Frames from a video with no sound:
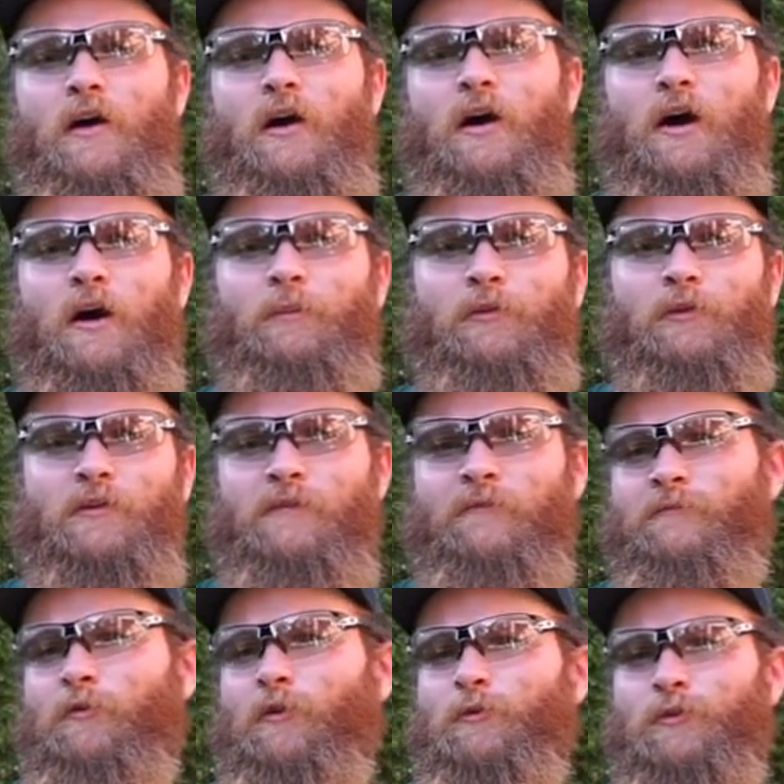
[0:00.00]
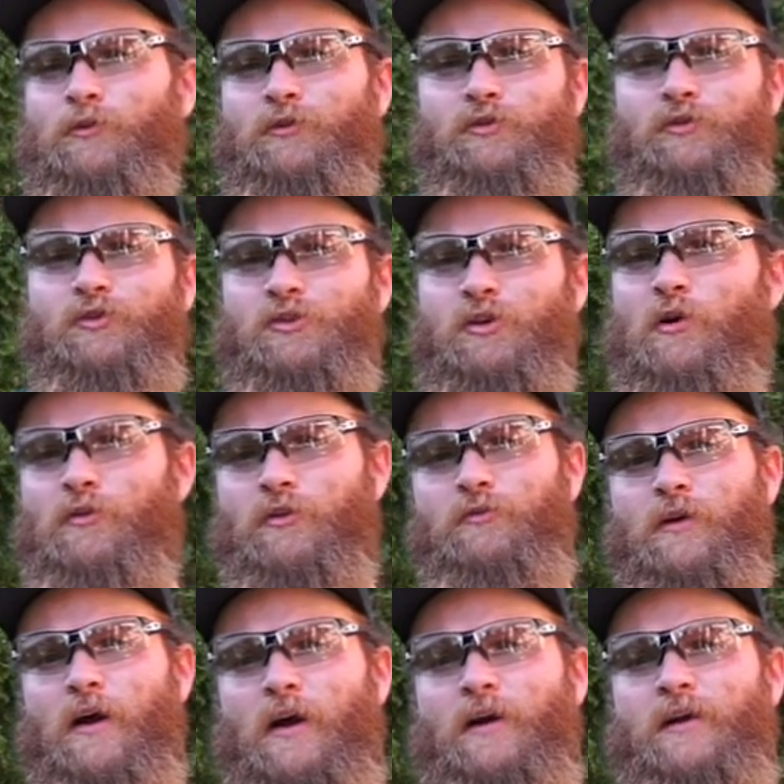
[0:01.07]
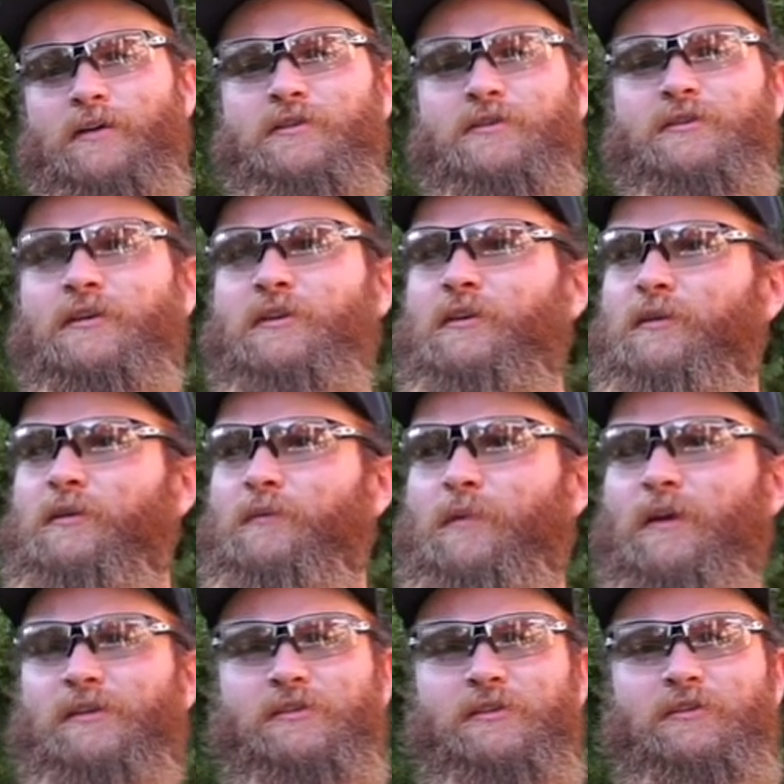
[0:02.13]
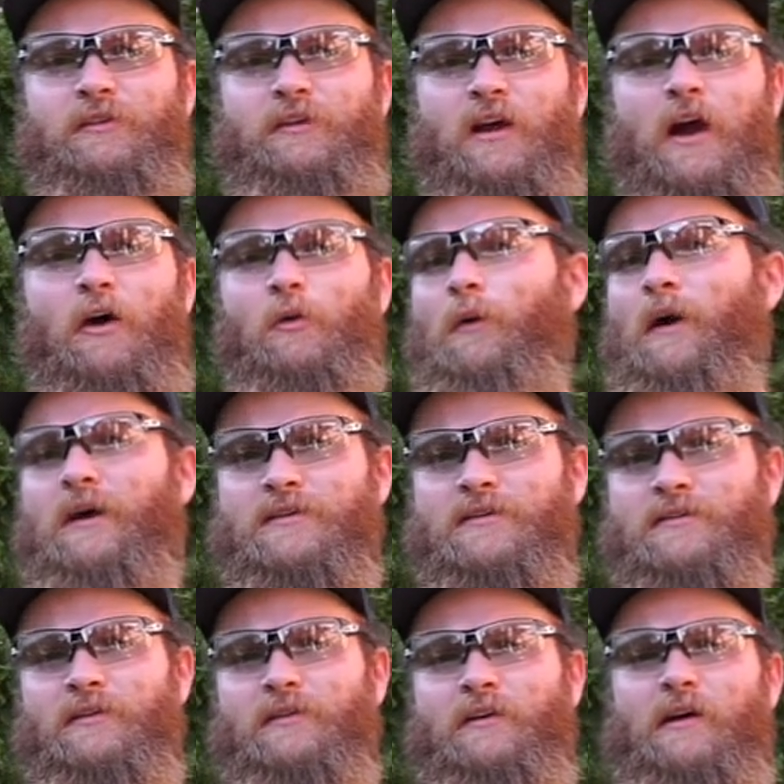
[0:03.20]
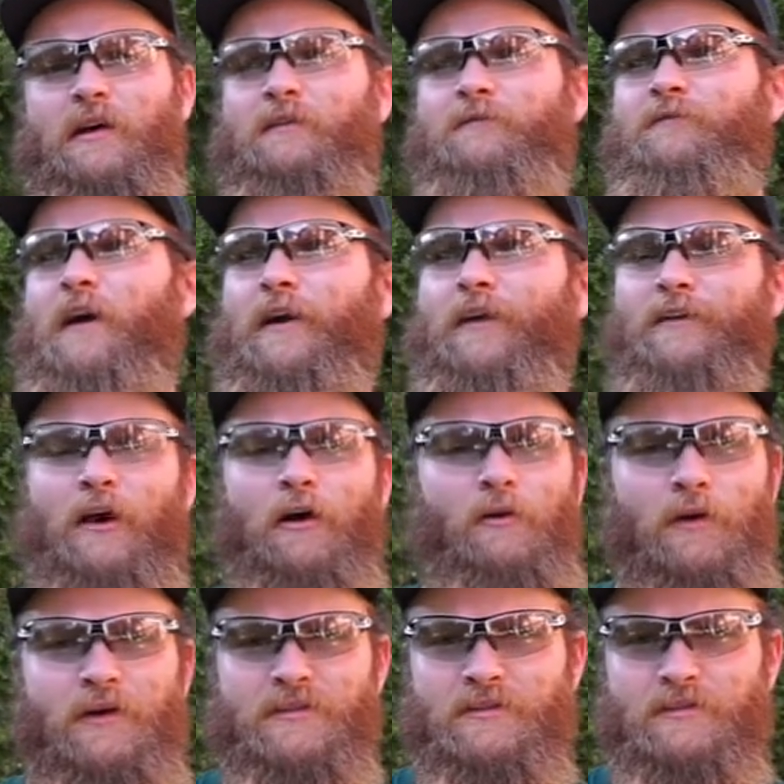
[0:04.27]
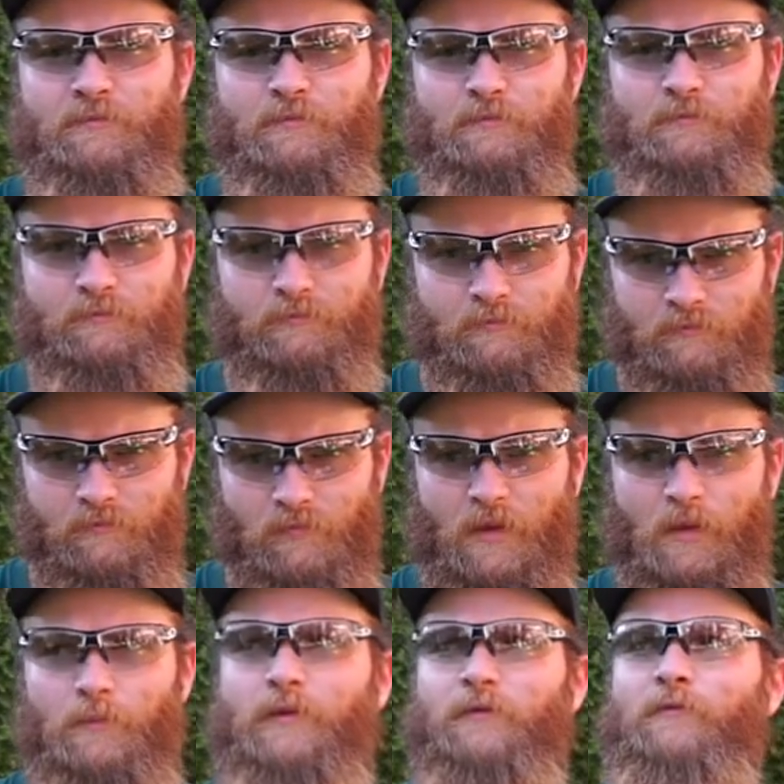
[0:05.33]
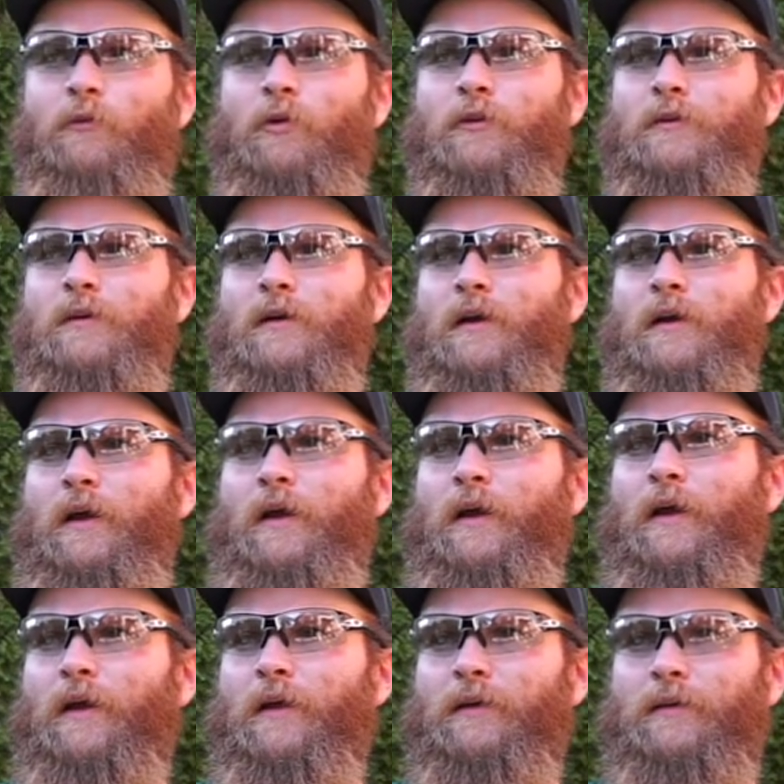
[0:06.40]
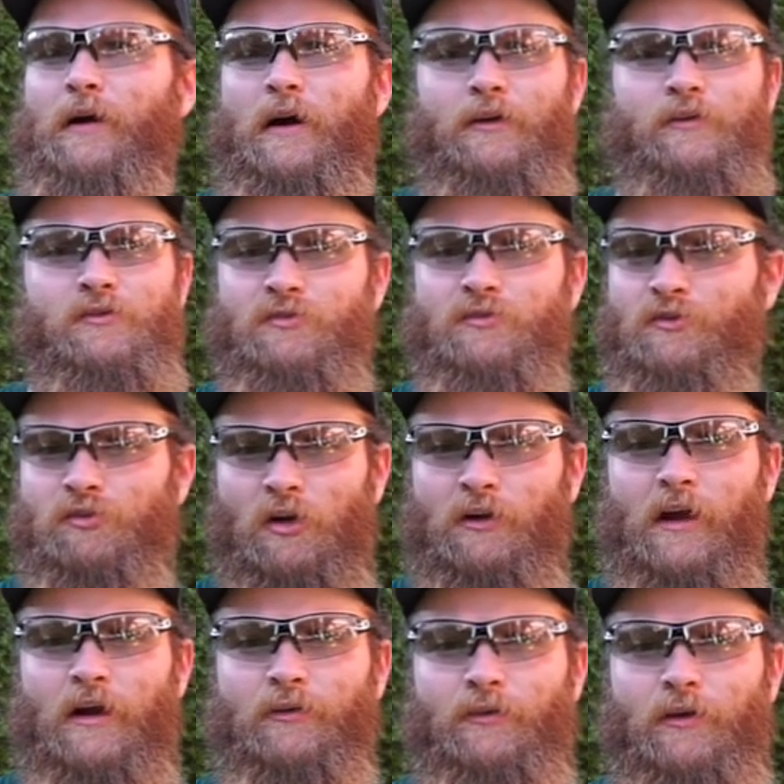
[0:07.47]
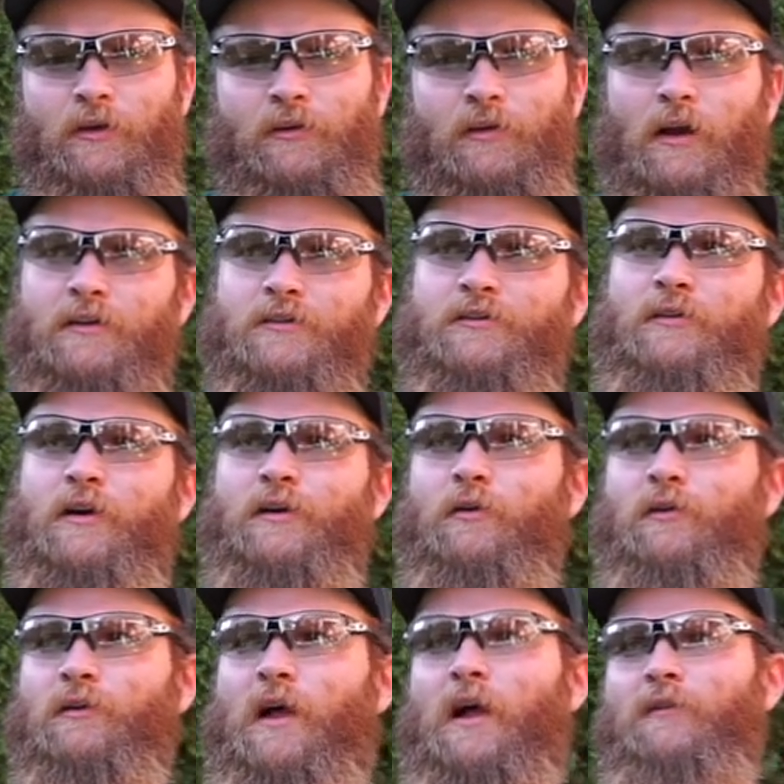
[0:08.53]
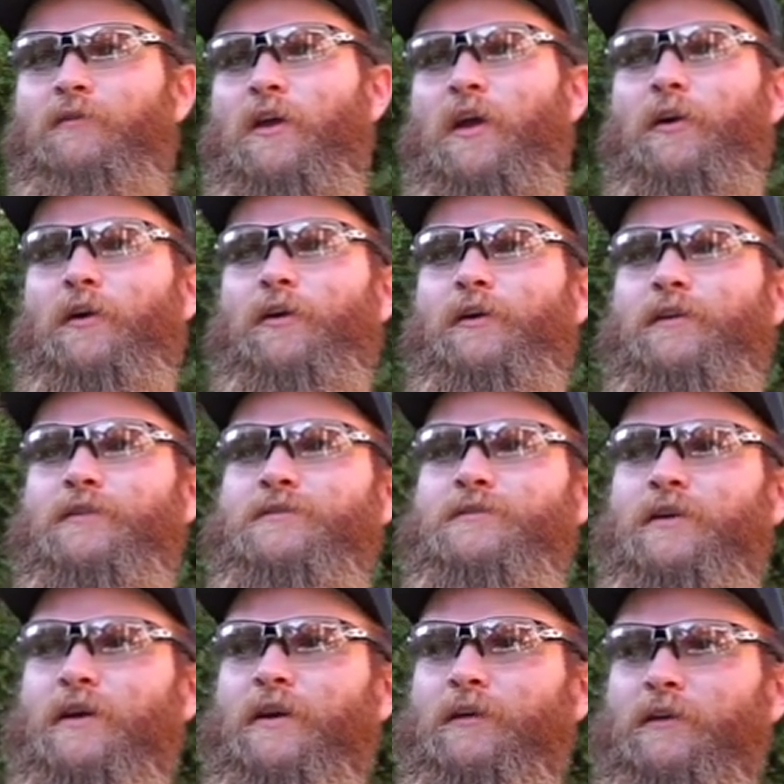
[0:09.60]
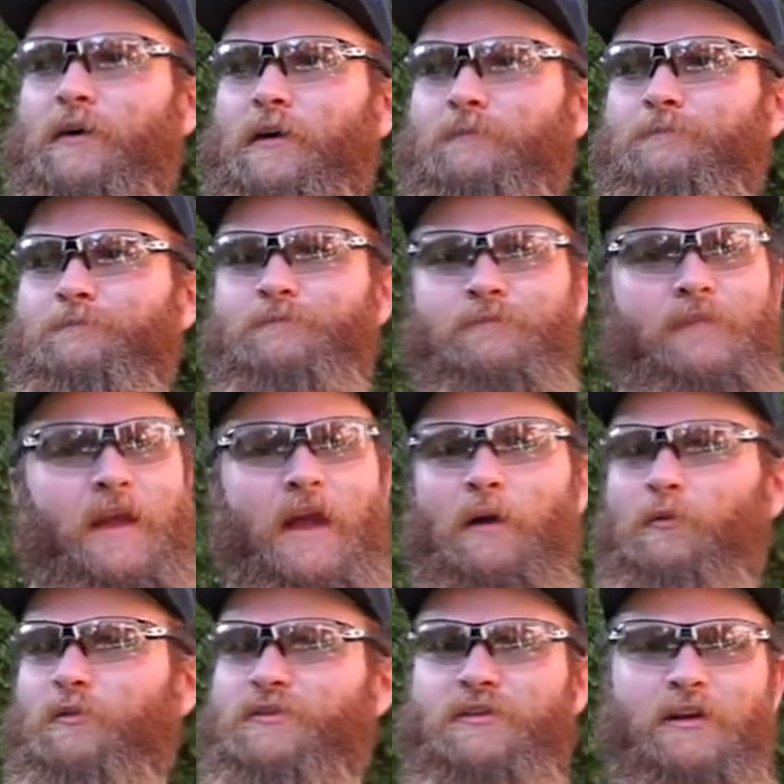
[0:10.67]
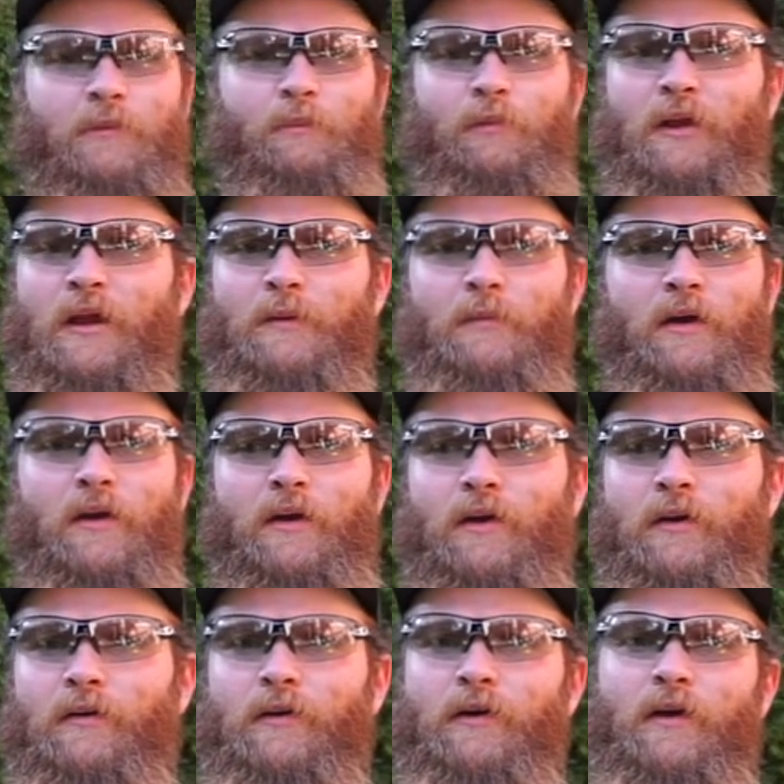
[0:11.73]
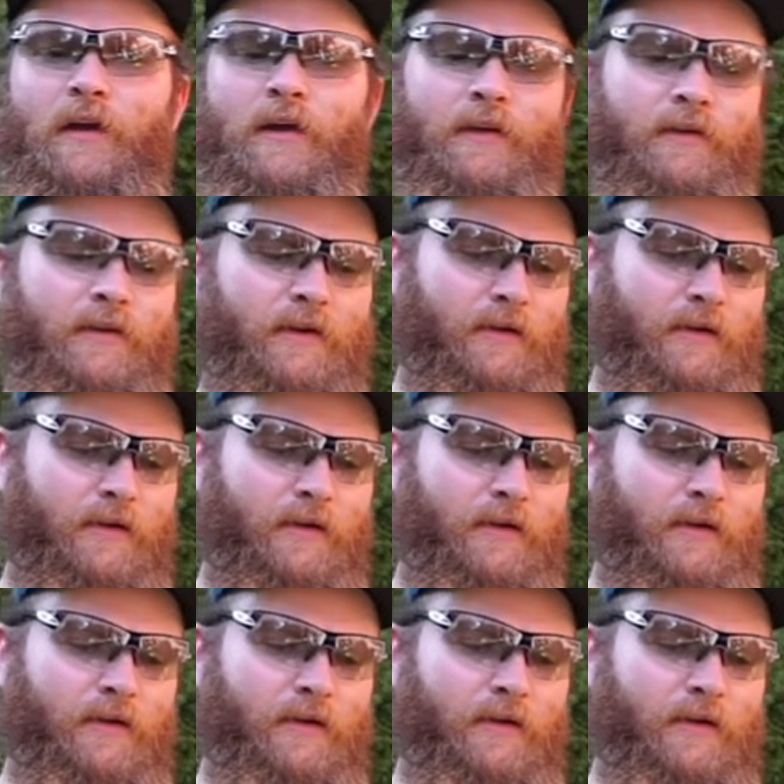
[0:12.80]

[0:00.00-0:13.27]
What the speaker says: I'm looking forward to showing you guys basically out west. I've hiked out west before, and I used to truck out there a lot, so I know a lot of the areas. And yeah, we're just gonna play by ear, and